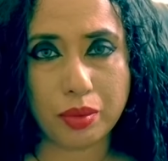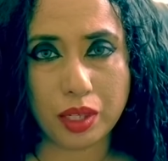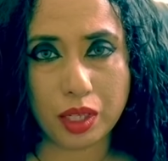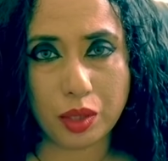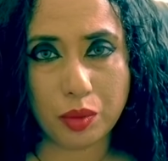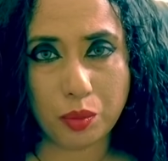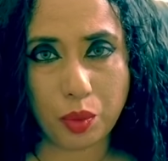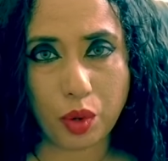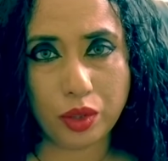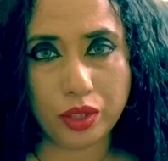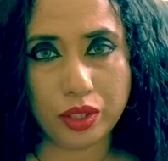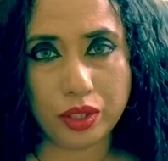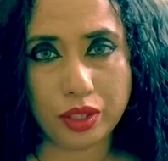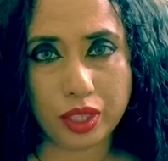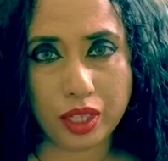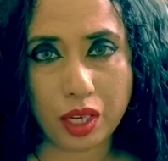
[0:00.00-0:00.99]

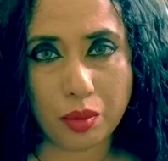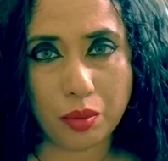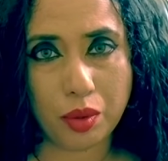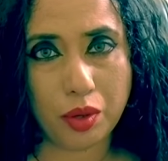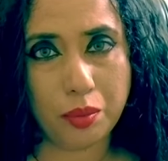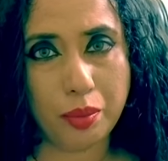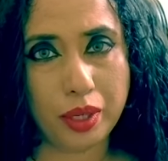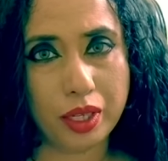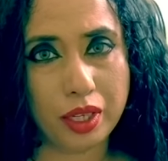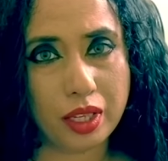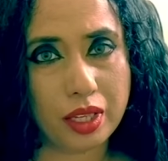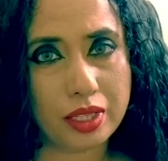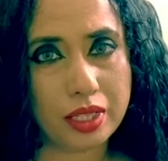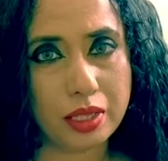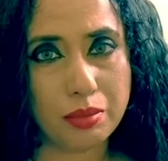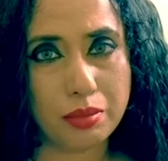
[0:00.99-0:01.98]
important thing about
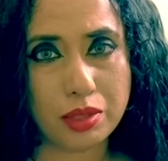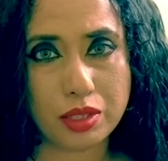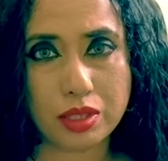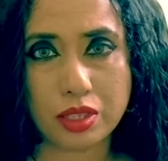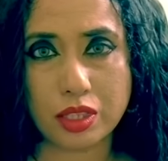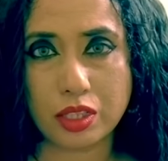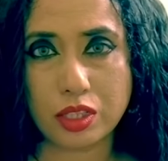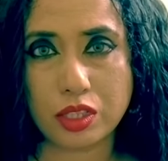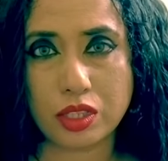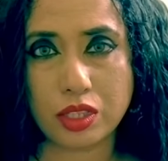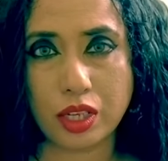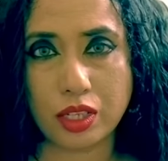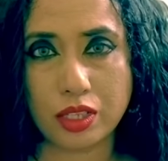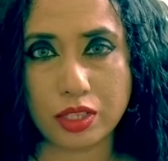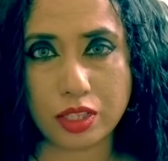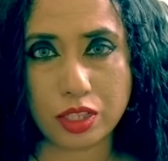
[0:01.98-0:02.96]
BDSM is it's
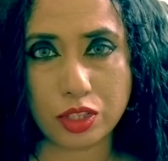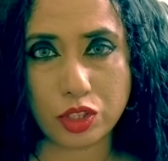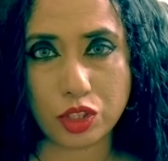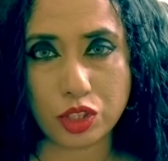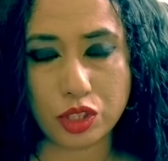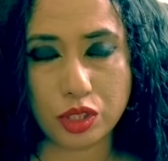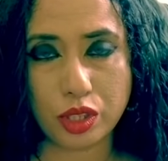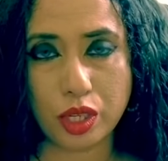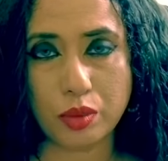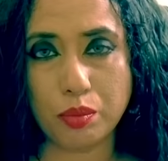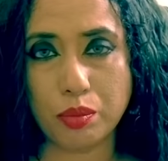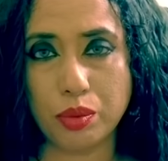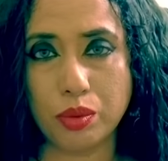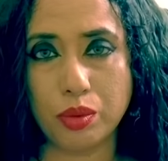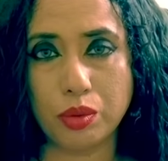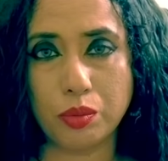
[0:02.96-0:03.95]
consensual and
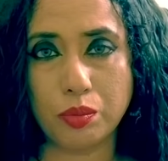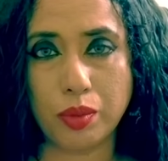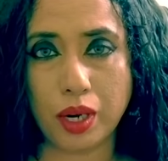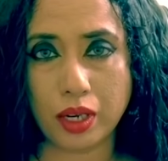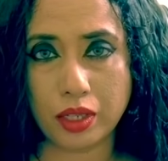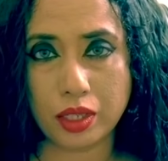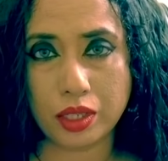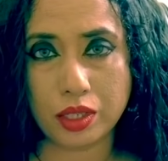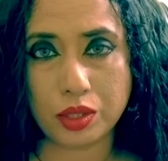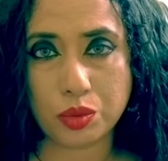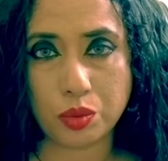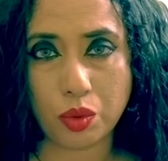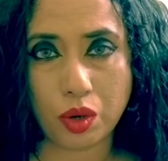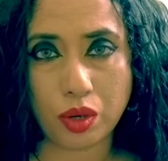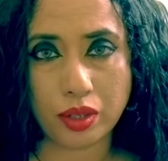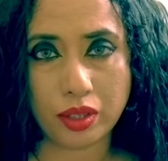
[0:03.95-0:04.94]
both parties
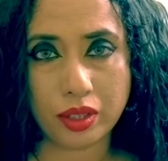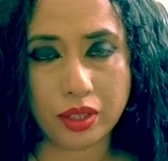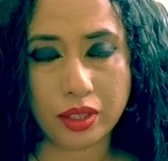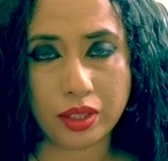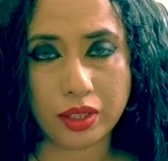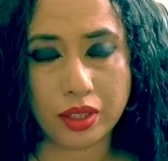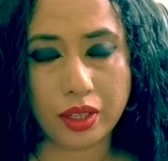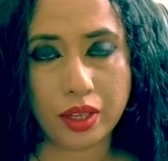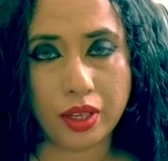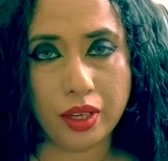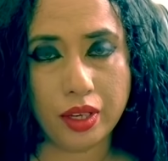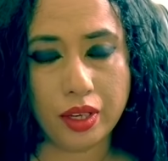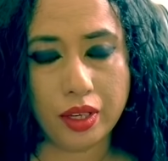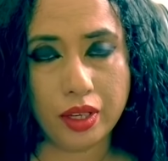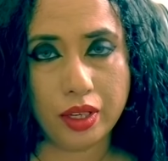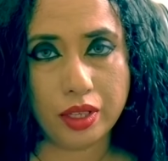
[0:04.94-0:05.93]
want it.
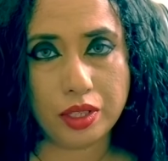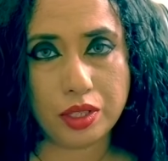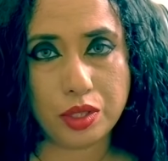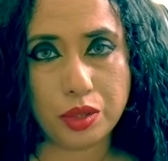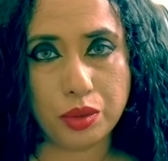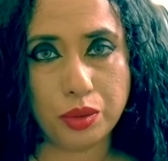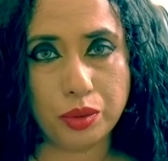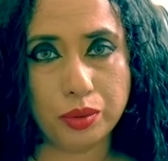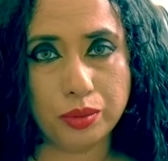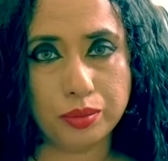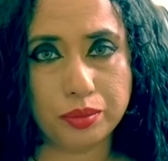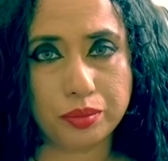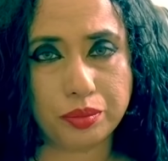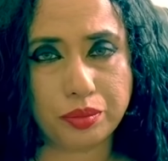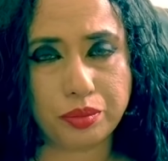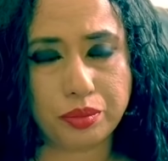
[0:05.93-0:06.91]
So
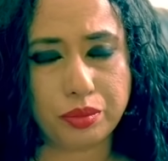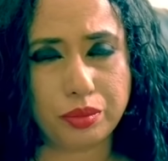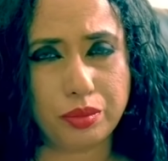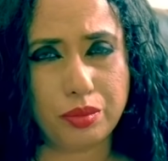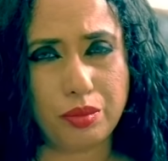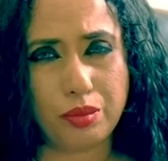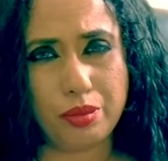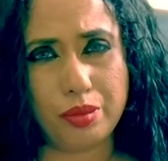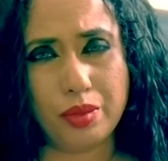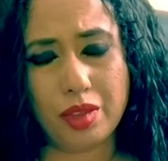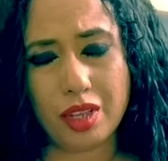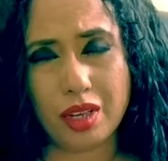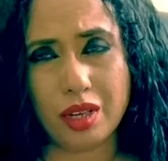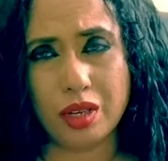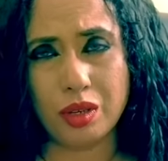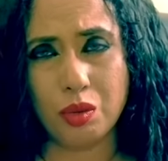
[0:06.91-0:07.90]

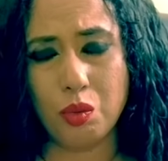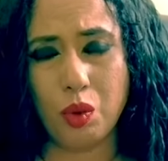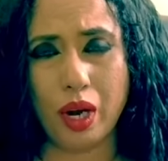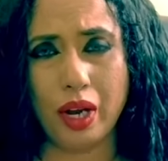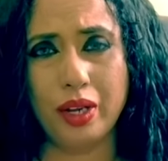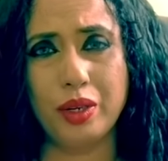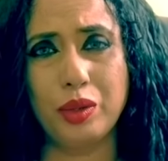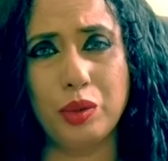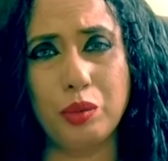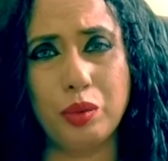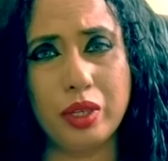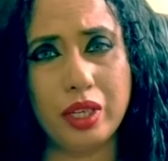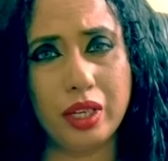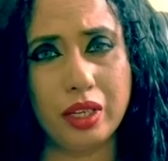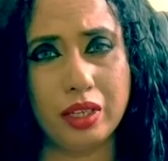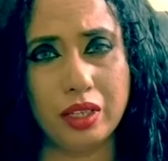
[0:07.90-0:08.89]
why do
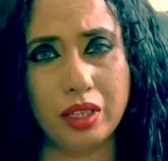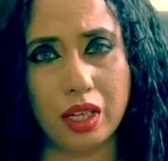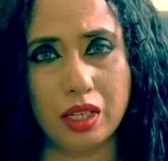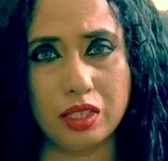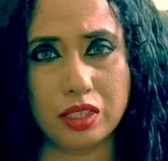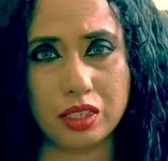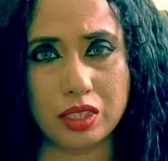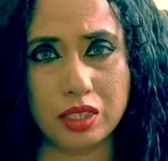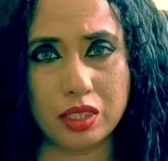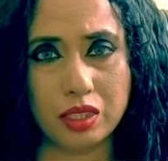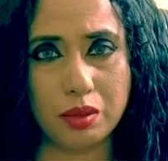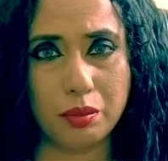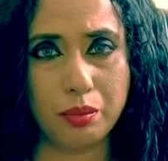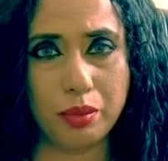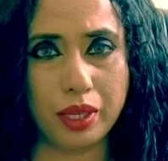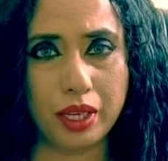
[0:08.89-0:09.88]
we indulge in
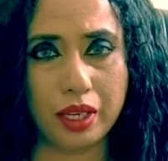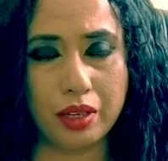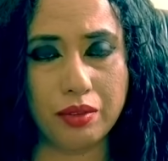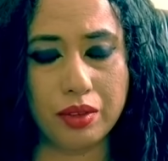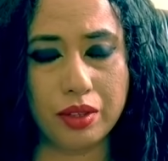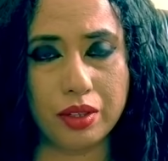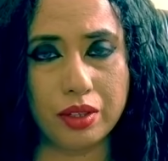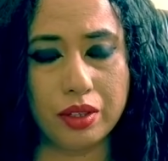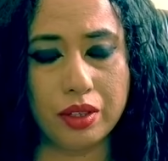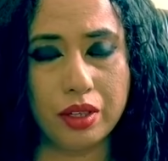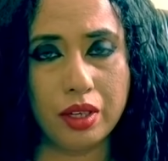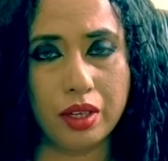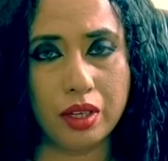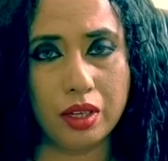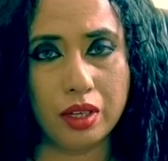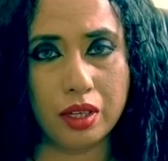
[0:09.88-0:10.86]
a behavior
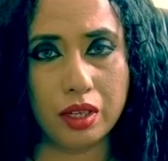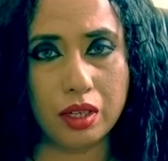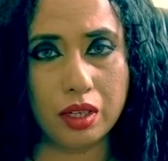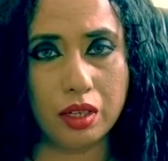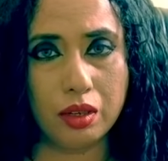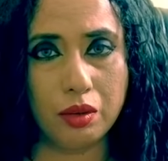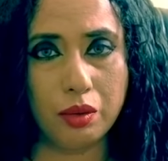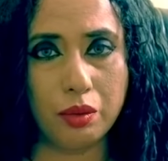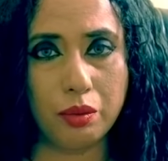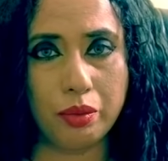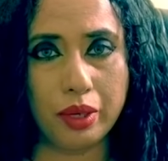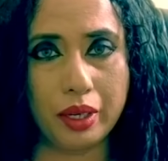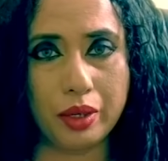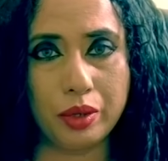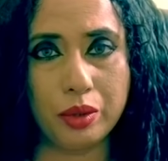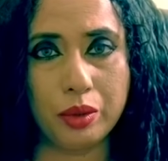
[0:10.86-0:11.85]

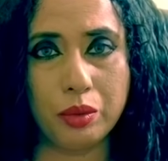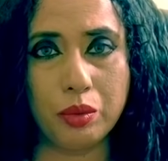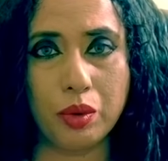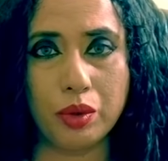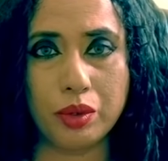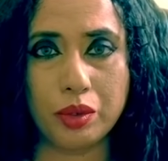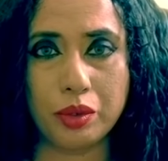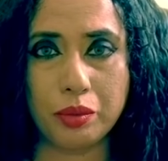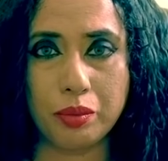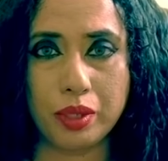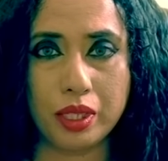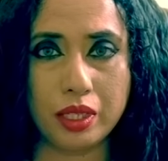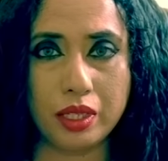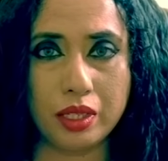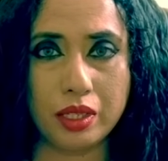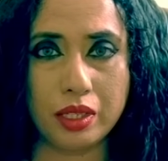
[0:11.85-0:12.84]
where you want to
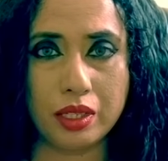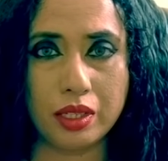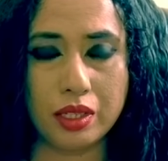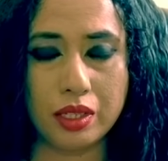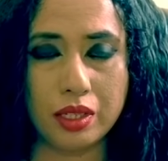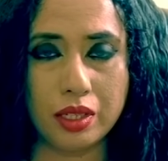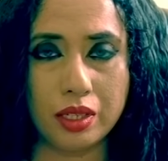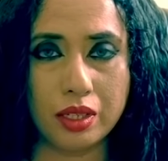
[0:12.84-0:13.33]
be